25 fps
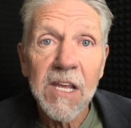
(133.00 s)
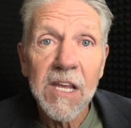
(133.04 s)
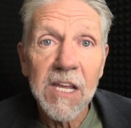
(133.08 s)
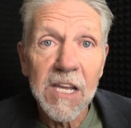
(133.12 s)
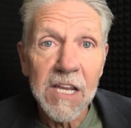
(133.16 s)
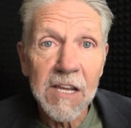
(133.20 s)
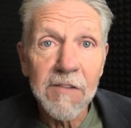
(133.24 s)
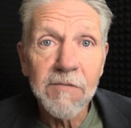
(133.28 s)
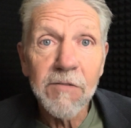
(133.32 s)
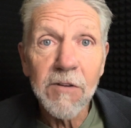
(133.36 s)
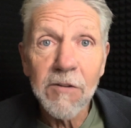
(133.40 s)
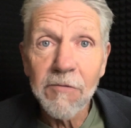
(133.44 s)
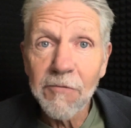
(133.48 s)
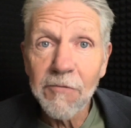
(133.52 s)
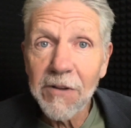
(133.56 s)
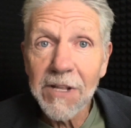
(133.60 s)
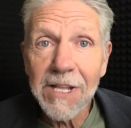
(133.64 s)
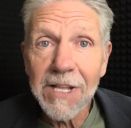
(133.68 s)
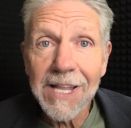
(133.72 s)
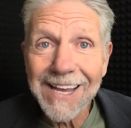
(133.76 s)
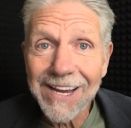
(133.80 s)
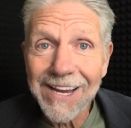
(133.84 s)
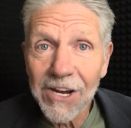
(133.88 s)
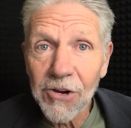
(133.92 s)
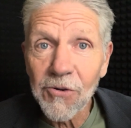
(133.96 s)
If you feel
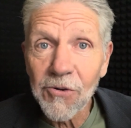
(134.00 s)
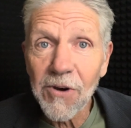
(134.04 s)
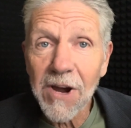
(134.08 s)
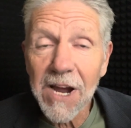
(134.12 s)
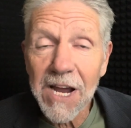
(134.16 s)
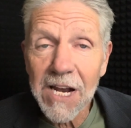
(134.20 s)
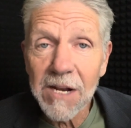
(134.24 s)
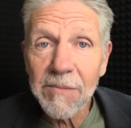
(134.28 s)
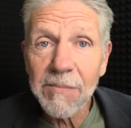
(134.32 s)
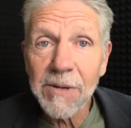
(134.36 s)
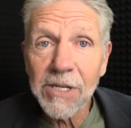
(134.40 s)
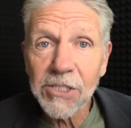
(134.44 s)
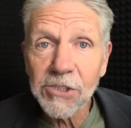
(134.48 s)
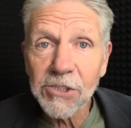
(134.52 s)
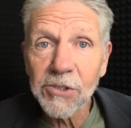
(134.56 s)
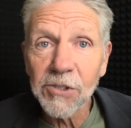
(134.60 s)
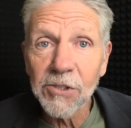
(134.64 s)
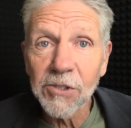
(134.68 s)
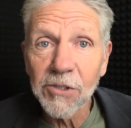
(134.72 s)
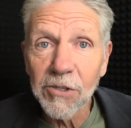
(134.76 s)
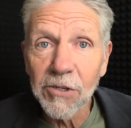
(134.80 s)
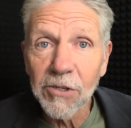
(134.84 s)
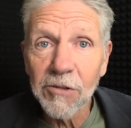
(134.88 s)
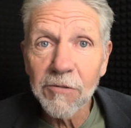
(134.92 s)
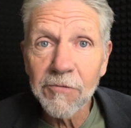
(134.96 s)
like crying about your
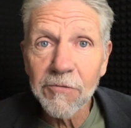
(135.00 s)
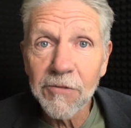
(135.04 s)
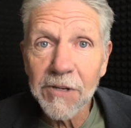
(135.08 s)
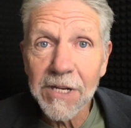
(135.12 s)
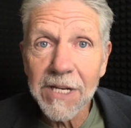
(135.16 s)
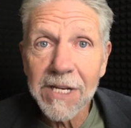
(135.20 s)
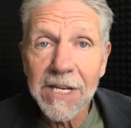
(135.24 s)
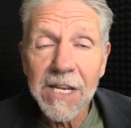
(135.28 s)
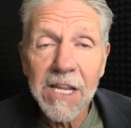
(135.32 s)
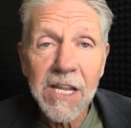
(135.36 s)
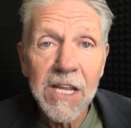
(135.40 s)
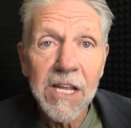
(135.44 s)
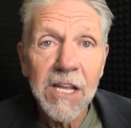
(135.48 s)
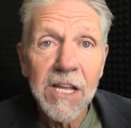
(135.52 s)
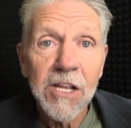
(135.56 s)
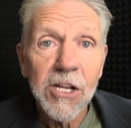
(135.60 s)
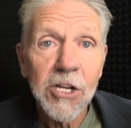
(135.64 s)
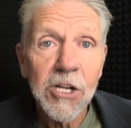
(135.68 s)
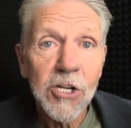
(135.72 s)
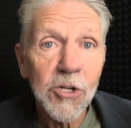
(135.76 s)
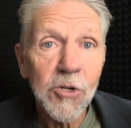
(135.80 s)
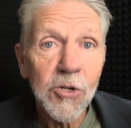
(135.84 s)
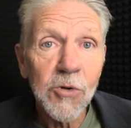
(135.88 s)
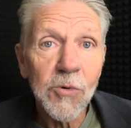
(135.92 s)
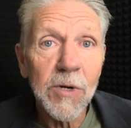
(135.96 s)
girlfriend,
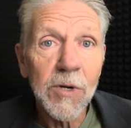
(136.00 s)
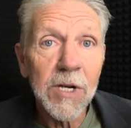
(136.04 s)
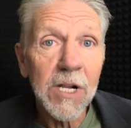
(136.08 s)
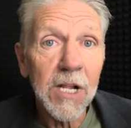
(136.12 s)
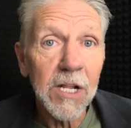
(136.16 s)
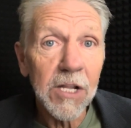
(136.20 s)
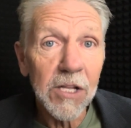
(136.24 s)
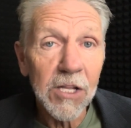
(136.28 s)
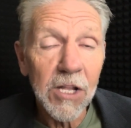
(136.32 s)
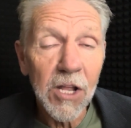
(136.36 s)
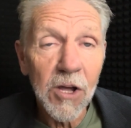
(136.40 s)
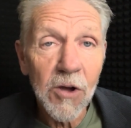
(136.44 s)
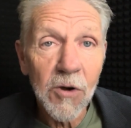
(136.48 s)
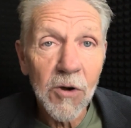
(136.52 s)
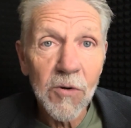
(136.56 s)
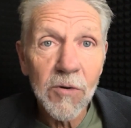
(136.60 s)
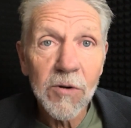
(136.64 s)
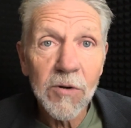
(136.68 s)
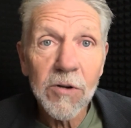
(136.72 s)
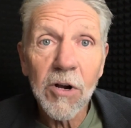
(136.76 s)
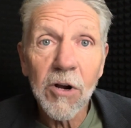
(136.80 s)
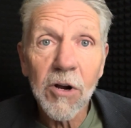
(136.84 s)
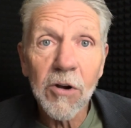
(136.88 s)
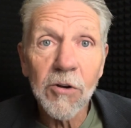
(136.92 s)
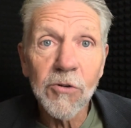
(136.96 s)
do it
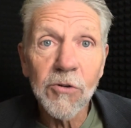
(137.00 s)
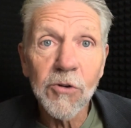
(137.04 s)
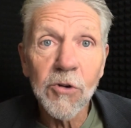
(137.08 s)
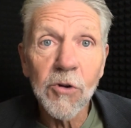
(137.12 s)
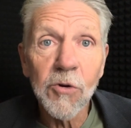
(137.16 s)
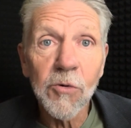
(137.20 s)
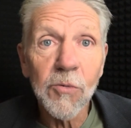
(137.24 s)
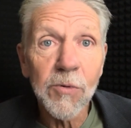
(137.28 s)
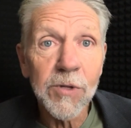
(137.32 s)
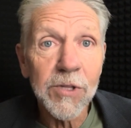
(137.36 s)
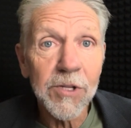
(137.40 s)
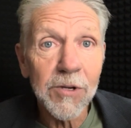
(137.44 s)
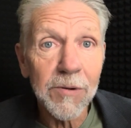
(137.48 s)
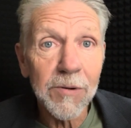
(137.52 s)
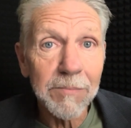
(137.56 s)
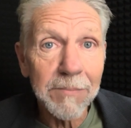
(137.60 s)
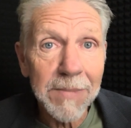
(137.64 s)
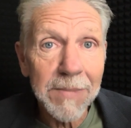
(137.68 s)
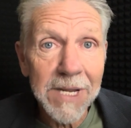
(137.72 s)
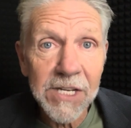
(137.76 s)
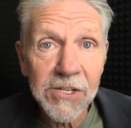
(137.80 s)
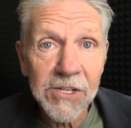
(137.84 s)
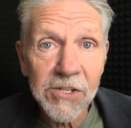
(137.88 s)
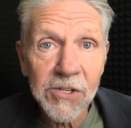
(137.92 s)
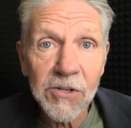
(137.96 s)
alone or do it with your
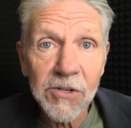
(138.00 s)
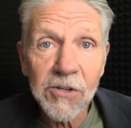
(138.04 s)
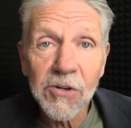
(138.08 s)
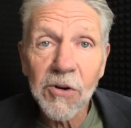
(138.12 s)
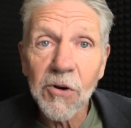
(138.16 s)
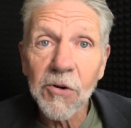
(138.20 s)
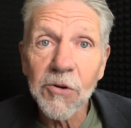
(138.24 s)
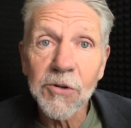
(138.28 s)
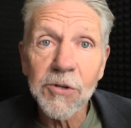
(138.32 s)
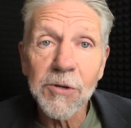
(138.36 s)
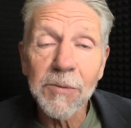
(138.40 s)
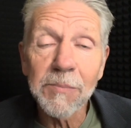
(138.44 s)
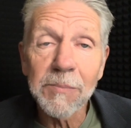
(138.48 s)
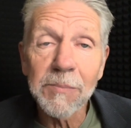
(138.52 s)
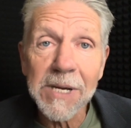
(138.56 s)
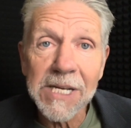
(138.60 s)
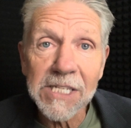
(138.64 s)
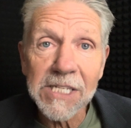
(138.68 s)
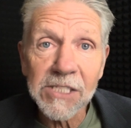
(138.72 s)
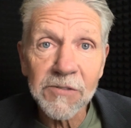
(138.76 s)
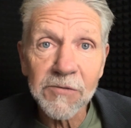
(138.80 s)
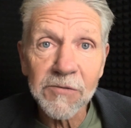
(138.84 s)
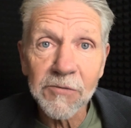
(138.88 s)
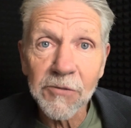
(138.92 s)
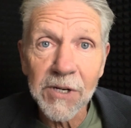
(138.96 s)
mentor or your
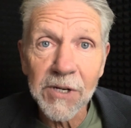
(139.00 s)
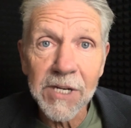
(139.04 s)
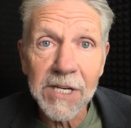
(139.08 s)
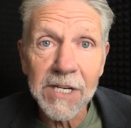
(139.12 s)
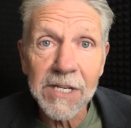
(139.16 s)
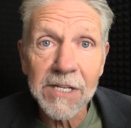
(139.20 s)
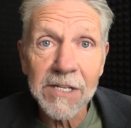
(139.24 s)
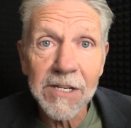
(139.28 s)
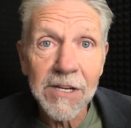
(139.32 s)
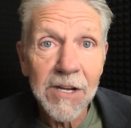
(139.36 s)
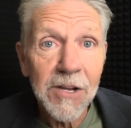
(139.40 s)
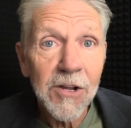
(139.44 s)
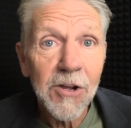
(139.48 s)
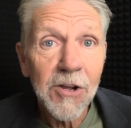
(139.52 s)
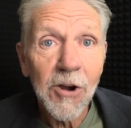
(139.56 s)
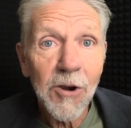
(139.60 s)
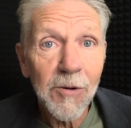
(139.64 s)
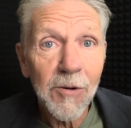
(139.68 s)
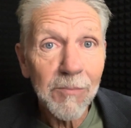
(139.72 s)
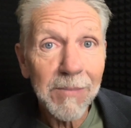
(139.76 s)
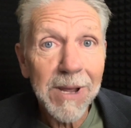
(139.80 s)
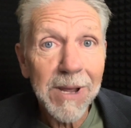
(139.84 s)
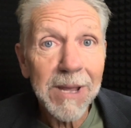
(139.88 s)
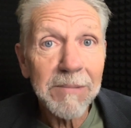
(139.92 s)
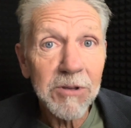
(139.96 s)
best friend or
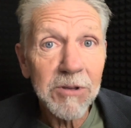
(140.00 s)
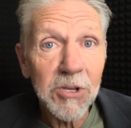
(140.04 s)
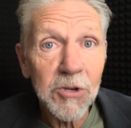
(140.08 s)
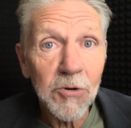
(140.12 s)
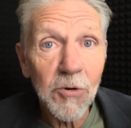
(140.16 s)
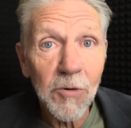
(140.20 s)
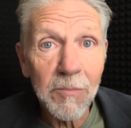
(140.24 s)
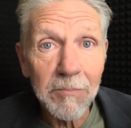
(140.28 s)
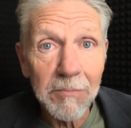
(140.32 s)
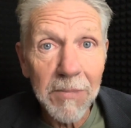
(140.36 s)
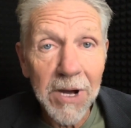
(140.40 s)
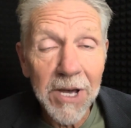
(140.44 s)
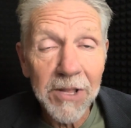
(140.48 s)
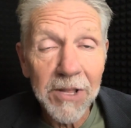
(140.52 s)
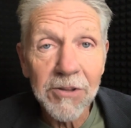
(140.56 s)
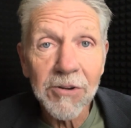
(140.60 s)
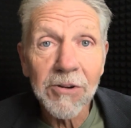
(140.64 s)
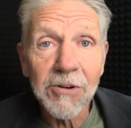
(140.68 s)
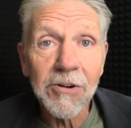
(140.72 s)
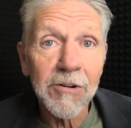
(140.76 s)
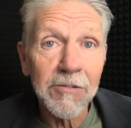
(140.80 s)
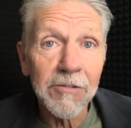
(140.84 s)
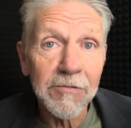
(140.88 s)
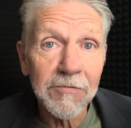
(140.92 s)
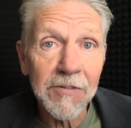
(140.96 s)
maybe your mother
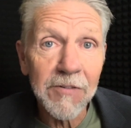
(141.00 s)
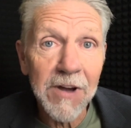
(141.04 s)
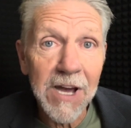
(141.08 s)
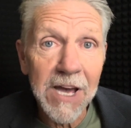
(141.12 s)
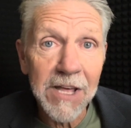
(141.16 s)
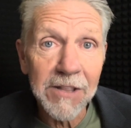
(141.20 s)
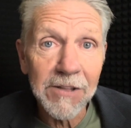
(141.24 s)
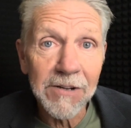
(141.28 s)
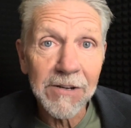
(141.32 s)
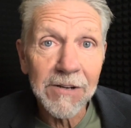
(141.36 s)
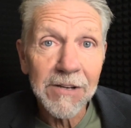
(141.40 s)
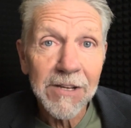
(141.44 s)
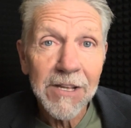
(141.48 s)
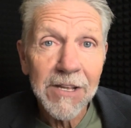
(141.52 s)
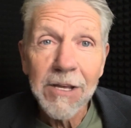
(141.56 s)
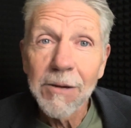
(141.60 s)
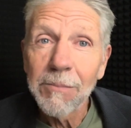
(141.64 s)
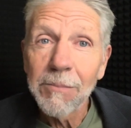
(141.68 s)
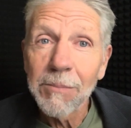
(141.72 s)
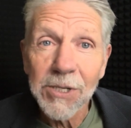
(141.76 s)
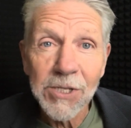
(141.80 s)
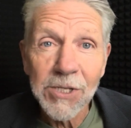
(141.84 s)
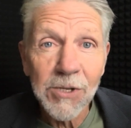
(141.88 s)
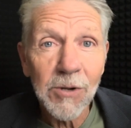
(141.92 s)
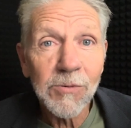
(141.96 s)
or father.
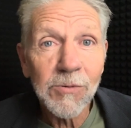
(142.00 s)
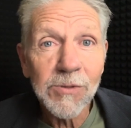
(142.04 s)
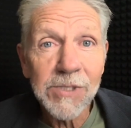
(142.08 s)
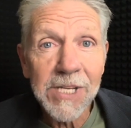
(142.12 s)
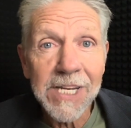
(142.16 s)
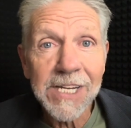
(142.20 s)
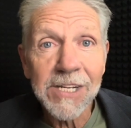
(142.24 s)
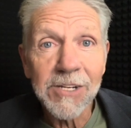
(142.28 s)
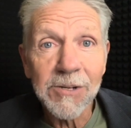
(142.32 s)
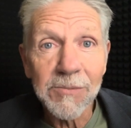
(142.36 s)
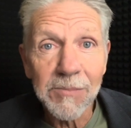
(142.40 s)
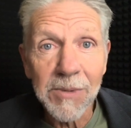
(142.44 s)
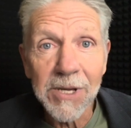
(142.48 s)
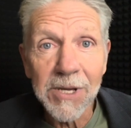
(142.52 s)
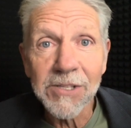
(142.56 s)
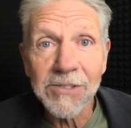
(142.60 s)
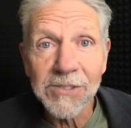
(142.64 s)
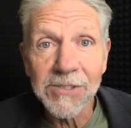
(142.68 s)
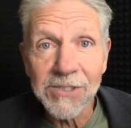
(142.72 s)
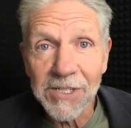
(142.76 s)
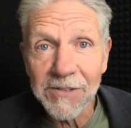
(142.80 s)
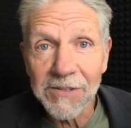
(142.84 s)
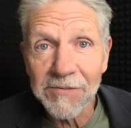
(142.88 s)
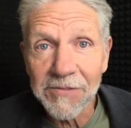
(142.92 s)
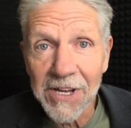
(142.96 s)
But don't take your
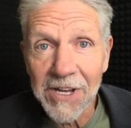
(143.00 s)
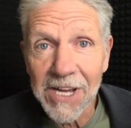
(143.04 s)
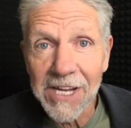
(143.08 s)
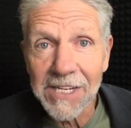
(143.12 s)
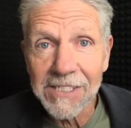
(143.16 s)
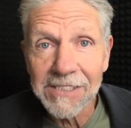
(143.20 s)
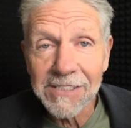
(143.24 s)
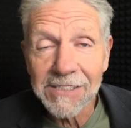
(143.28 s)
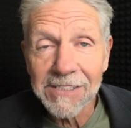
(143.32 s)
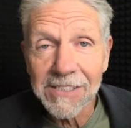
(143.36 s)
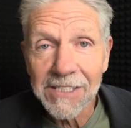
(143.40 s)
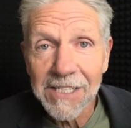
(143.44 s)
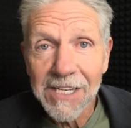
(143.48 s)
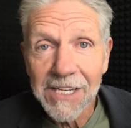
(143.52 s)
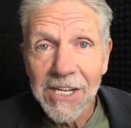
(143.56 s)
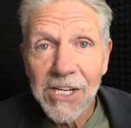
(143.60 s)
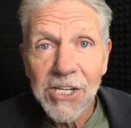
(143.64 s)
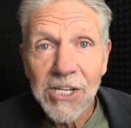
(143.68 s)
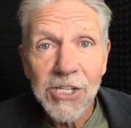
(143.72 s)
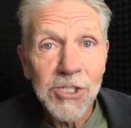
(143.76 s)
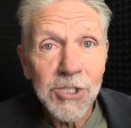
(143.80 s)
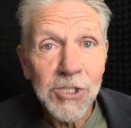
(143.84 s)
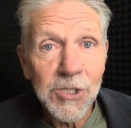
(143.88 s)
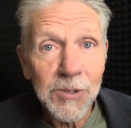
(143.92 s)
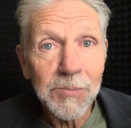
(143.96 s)
mother's advice.
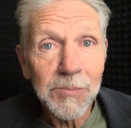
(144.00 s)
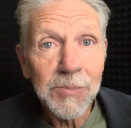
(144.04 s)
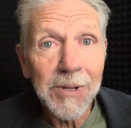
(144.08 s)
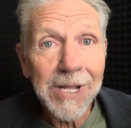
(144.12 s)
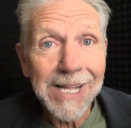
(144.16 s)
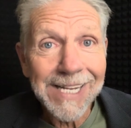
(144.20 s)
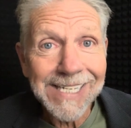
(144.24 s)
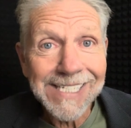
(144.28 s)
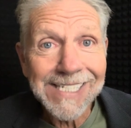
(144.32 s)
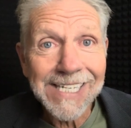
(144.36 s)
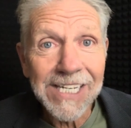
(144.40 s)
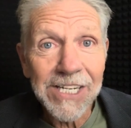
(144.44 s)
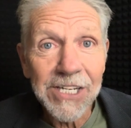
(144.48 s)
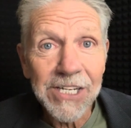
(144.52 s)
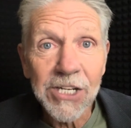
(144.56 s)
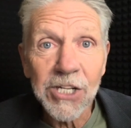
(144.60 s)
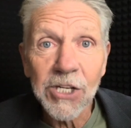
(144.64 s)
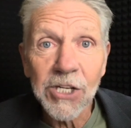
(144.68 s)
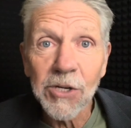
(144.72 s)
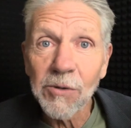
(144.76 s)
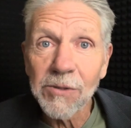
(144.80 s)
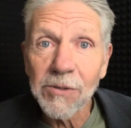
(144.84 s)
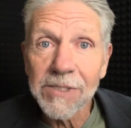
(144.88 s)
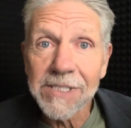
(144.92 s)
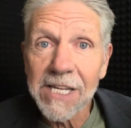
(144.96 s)
She'll probably tell you to
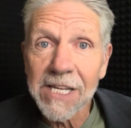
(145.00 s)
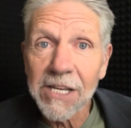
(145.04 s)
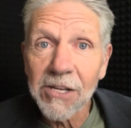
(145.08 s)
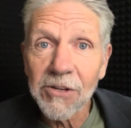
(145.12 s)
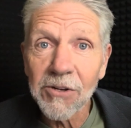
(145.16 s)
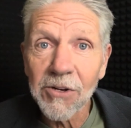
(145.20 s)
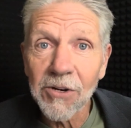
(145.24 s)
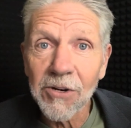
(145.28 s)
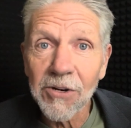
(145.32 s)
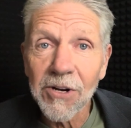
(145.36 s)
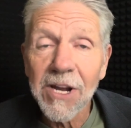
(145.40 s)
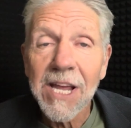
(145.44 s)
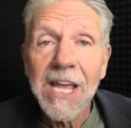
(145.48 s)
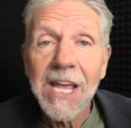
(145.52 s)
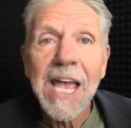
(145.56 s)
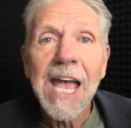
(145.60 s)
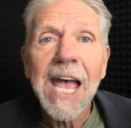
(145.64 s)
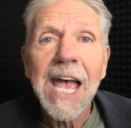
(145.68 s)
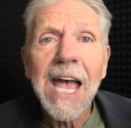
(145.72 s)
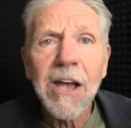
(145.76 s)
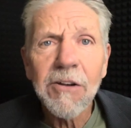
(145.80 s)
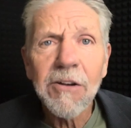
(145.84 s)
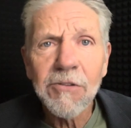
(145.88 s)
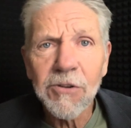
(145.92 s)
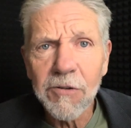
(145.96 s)
go tell her
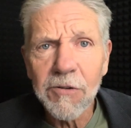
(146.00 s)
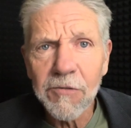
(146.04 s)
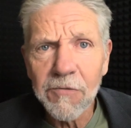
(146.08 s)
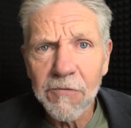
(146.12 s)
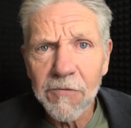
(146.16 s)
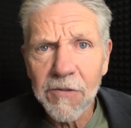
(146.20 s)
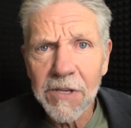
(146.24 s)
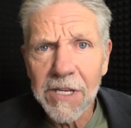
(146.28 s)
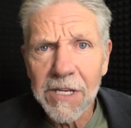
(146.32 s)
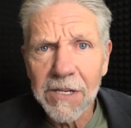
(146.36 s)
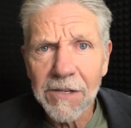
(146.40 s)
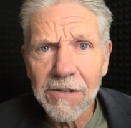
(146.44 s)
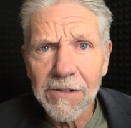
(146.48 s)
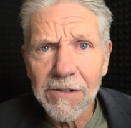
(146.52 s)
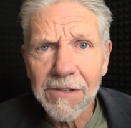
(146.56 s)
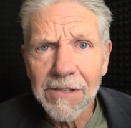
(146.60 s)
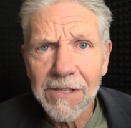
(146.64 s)
how you feel.